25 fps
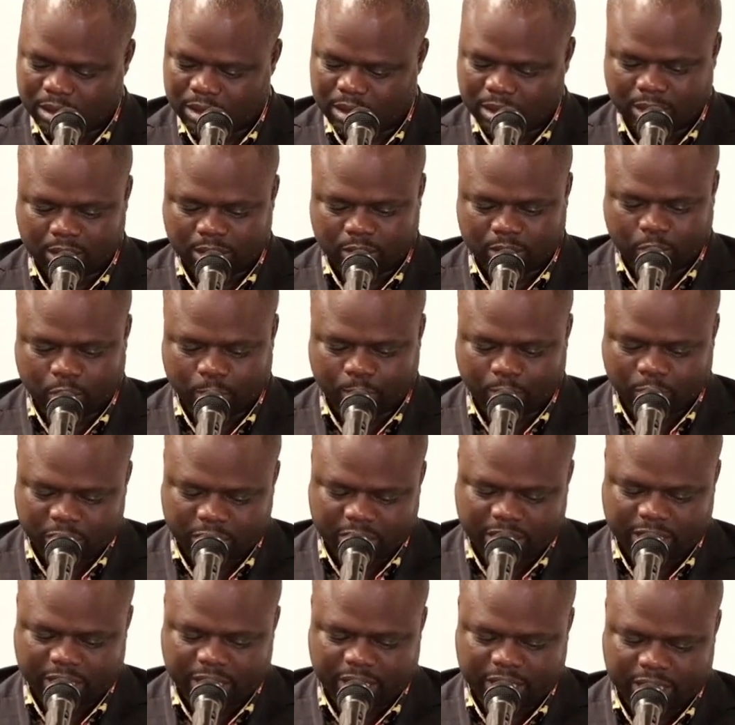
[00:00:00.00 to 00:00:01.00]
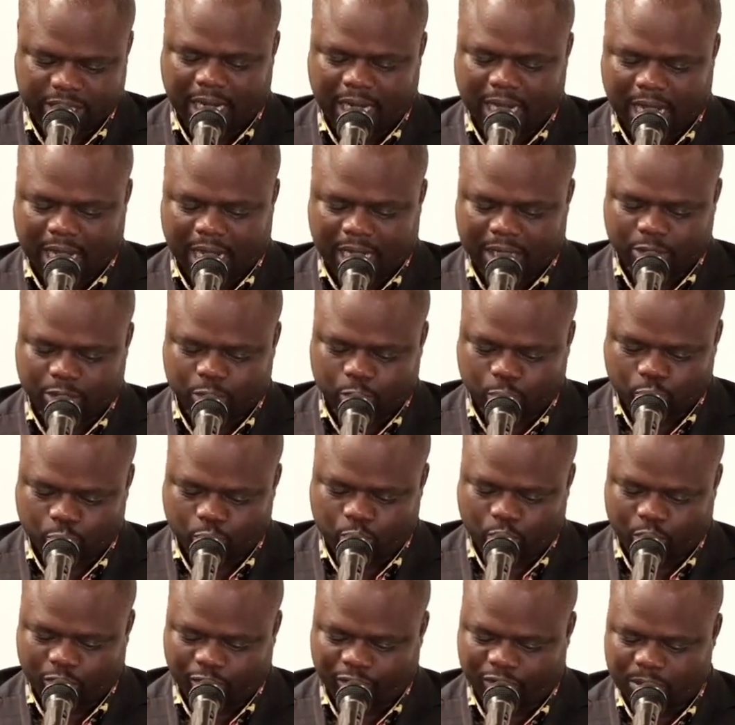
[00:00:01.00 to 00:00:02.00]
Robotics are two
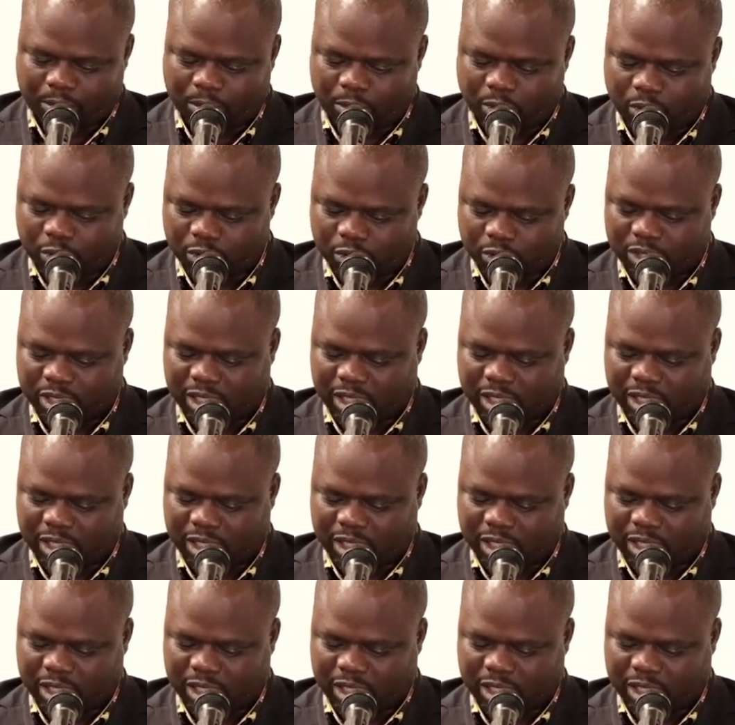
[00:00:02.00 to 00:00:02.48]
of the most